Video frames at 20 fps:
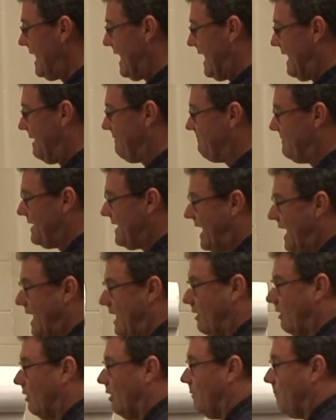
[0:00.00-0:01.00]
If the
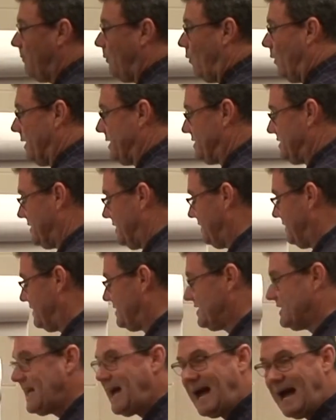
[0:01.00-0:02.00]
arrow points to the
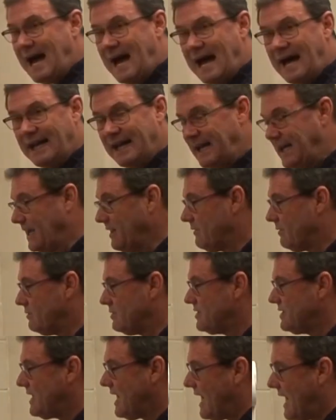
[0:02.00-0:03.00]
side, either
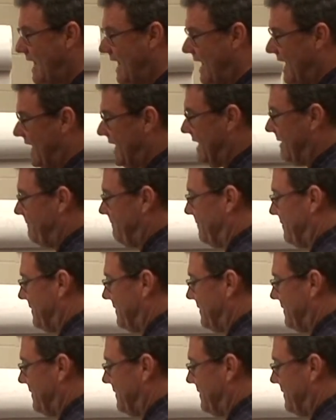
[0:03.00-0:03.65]
side,